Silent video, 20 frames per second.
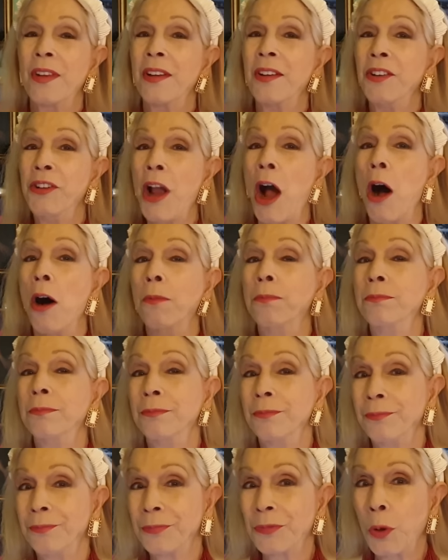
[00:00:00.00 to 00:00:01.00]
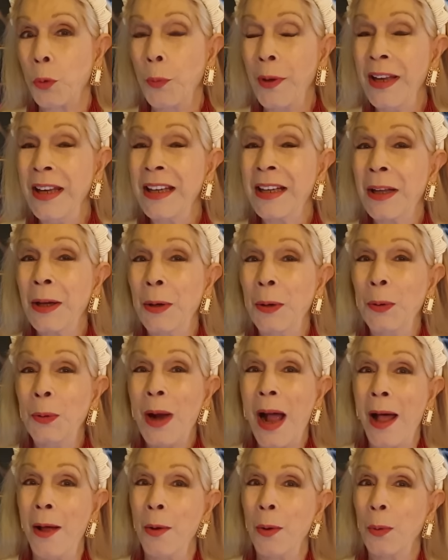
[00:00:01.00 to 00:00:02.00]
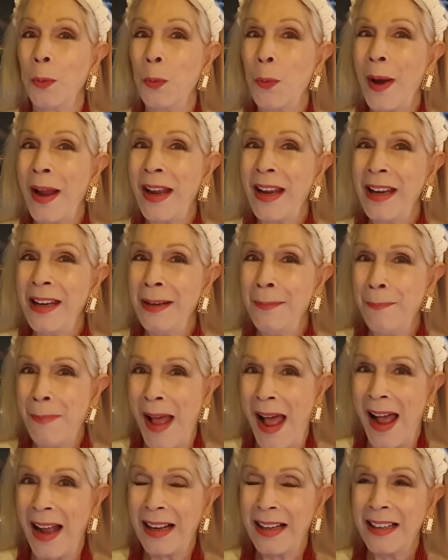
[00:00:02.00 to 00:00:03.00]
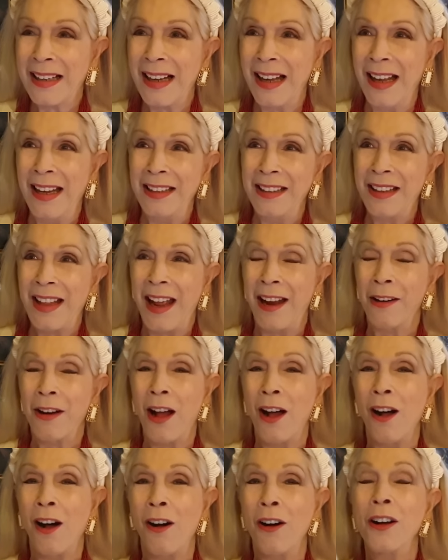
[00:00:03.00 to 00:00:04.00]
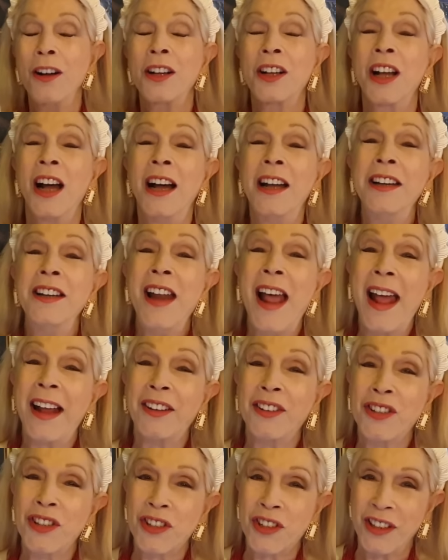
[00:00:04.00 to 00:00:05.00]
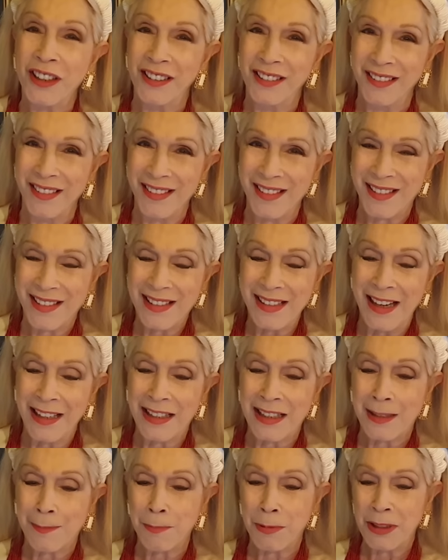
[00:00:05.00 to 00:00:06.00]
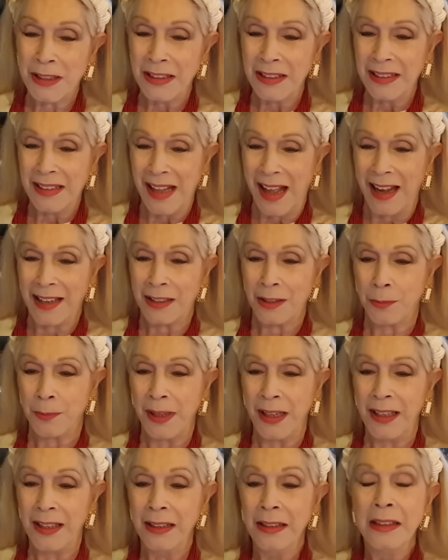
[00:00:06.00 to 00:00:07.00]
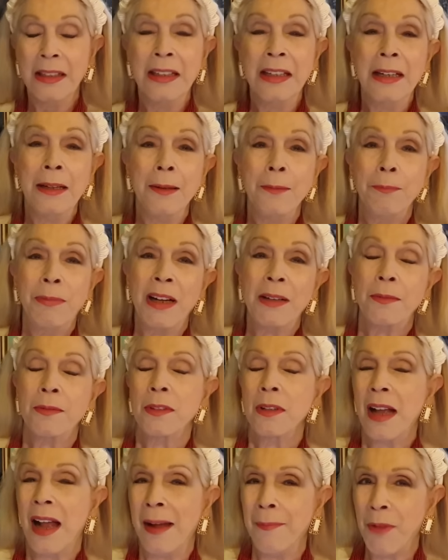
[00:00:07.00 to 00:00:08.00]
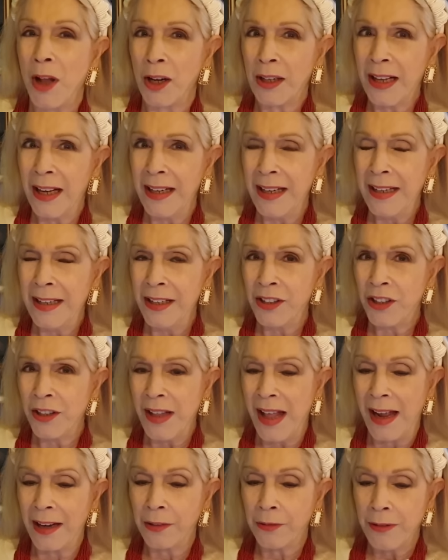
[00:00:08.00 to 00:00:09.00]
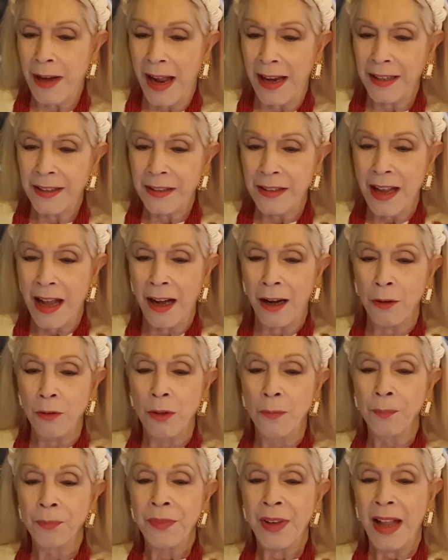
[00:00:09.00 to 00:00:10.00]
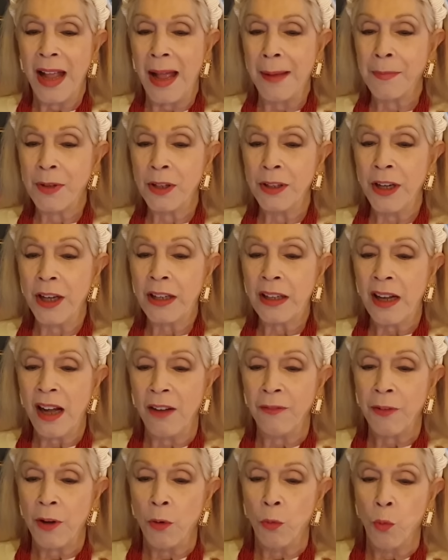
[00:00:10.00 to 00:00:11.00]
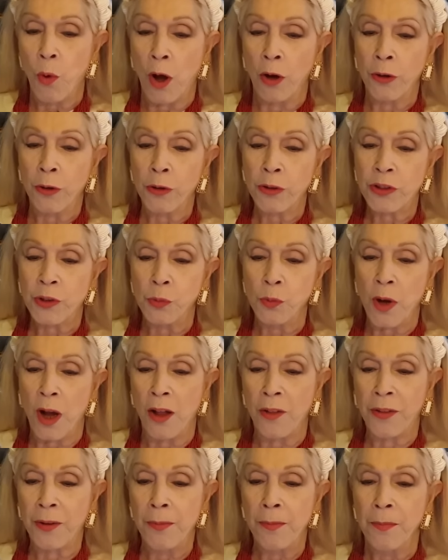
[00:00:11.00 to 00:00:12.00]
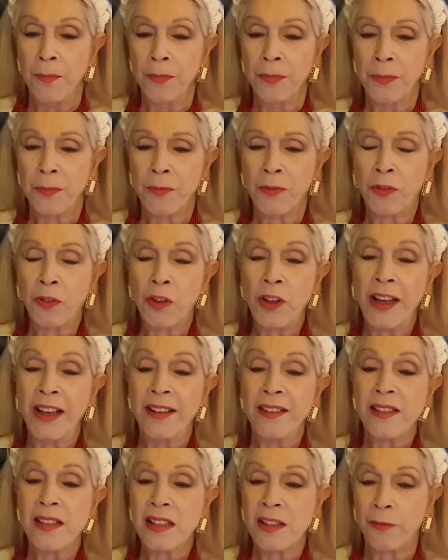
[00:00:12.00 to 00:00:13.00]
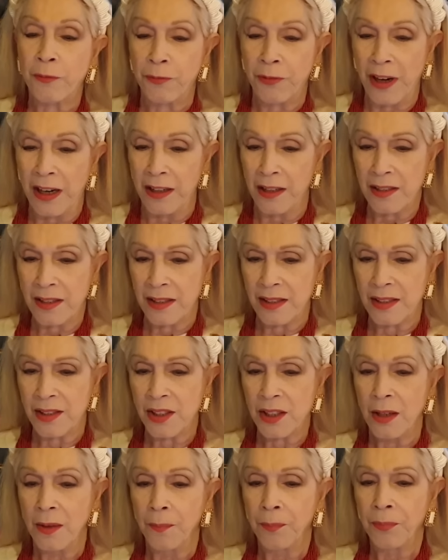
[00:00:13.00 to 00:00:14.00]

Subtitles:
yeah, we go a way back and there are connections, let's put it that way. But I'm not getting into that right now. I'm going to cover one or two other things first.